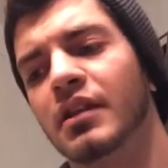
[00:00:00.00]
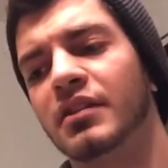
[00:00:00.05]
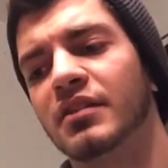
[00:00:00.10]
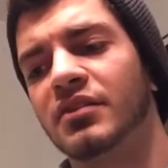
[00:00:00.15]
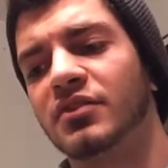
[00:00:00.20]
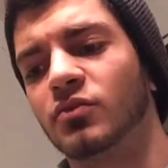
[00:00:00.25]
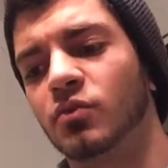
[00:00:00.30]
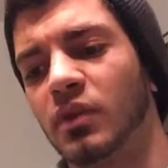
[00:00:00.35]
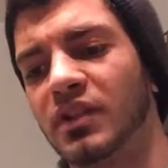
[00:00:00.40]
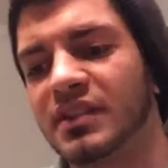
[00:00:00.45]

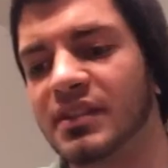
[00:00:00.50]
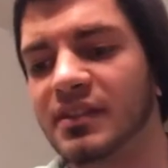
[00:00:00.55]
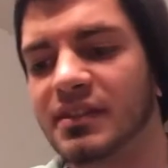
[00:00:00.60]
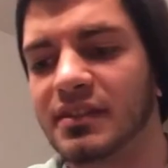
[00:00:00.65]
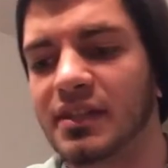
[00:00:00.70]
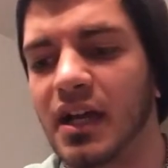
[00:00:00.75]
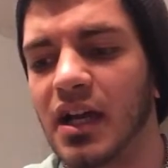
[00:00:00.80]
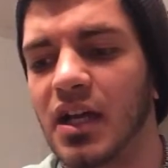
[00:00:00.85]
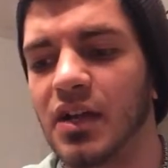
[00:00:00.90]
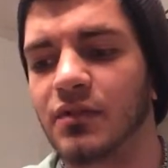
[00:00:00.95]
This is what's
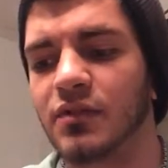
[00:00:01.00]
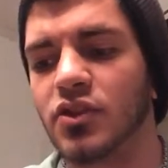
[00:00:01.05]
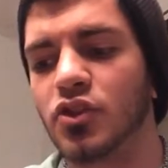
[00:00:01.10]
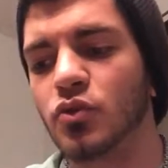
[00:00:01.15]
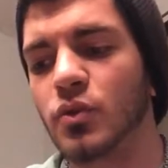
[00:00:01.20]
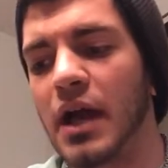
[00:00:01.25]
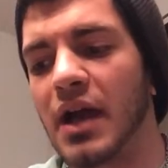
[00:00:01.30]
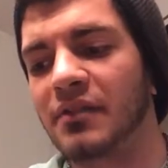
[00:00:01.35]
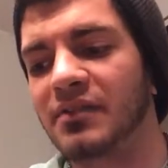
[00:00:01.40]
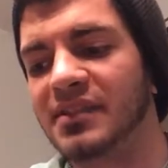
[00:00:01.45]
inside of it.
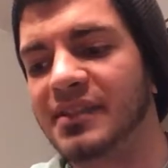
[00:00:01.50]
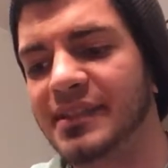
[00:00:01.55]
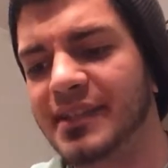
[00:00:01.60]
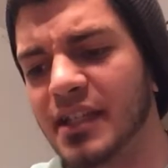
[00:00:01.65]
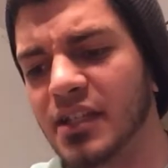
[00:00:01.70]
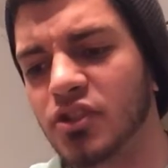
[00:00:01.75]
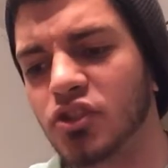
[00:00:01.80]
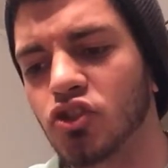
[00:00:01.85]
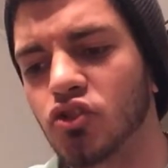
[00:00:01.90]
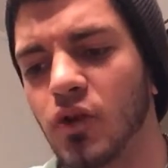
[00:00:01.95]
You have
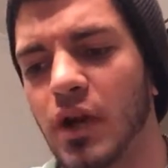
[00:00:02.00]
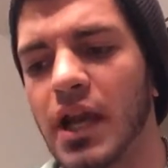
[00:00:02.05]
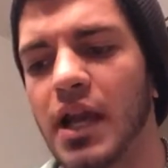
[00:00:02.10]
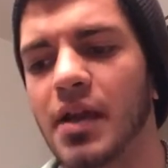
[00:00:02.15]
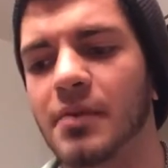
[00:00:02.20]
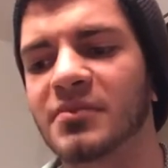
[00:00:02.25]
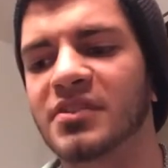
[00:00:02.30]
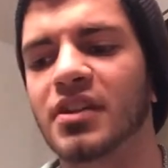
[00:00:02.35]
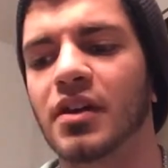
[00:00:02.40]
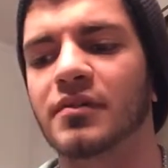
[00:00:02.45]
6
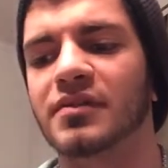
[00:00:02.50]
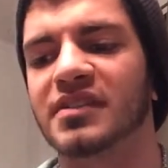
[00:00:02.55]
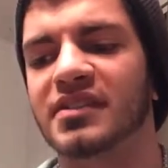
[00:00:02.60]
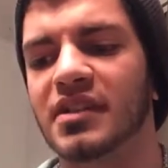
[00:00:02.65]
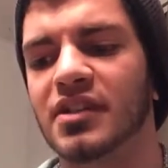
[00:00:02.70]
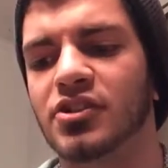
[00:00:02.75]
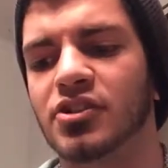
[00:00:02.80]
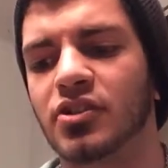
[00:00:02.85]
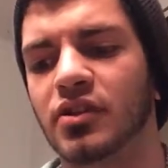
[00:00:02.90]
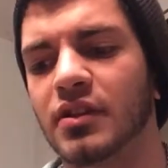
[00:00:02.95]
grams of
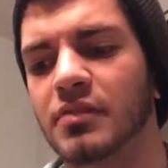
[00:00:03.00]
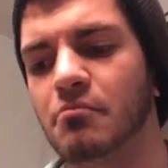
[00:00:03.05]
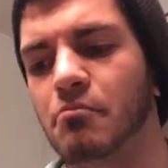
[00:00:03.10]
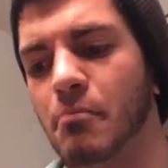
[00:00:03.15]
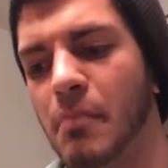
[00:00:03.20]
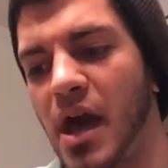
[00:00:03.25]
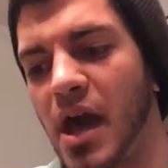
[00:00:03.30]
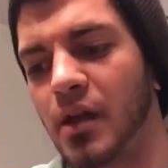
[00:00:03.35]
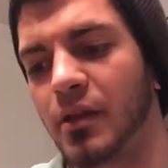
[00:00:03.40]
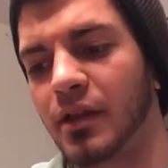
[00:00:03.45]

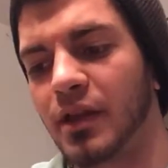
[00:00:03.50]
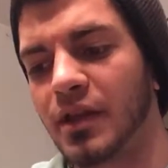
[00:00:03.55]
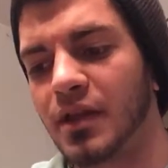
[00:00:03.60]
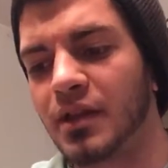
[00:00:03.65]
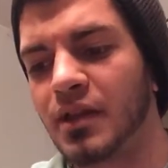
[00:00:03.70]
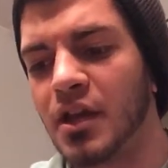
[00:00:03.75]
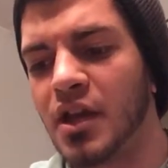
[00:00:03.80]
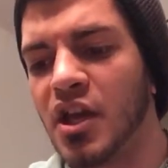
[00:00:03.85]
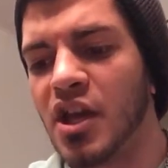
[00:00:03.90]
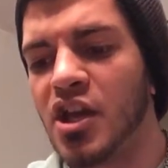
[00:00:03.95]
citrulline malate.